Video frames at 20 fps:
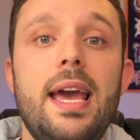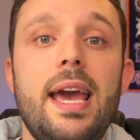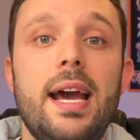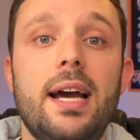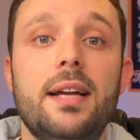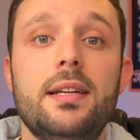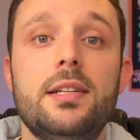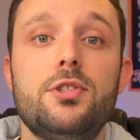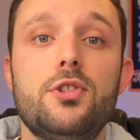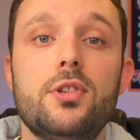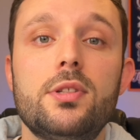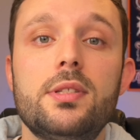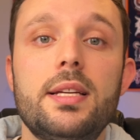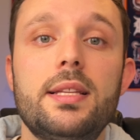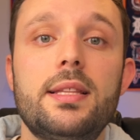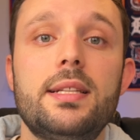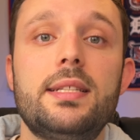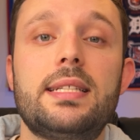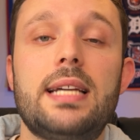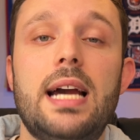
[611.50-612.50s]
And just
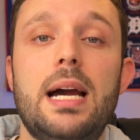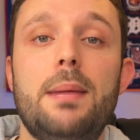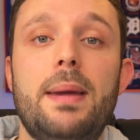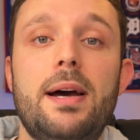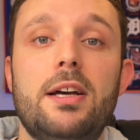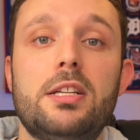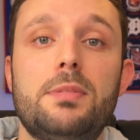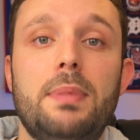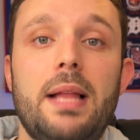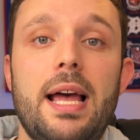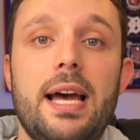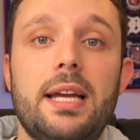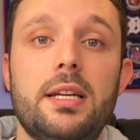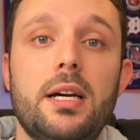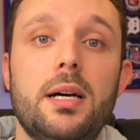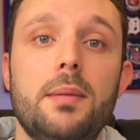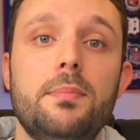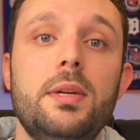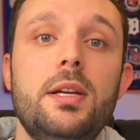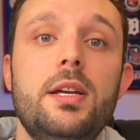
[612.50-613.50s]
like the SkyMiles
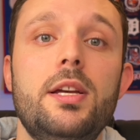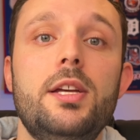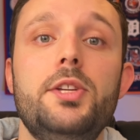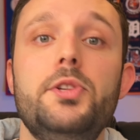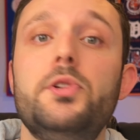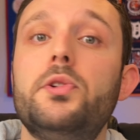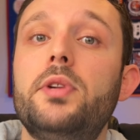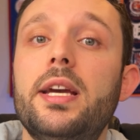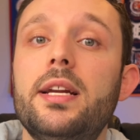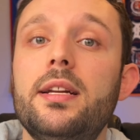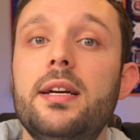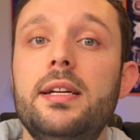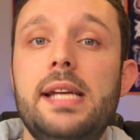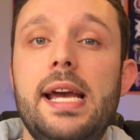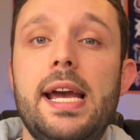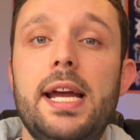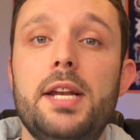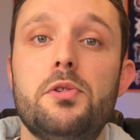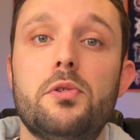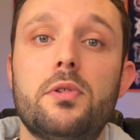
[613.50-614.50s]
Platinum, you get an
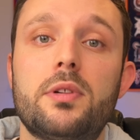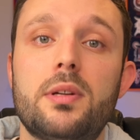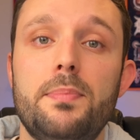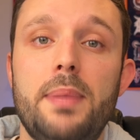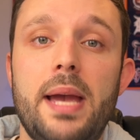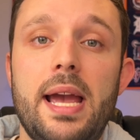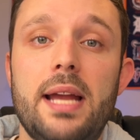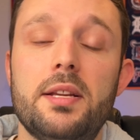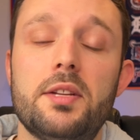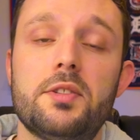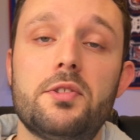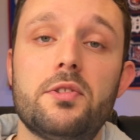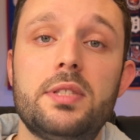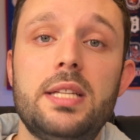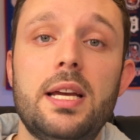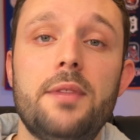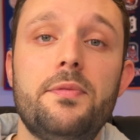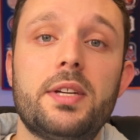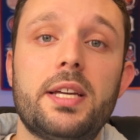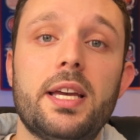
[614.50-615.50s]
annual companion
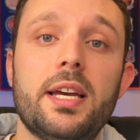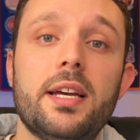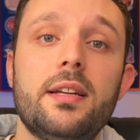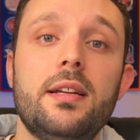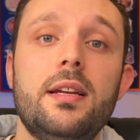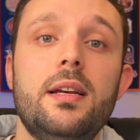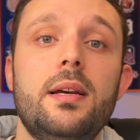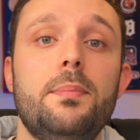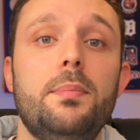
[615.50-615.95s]
certificate,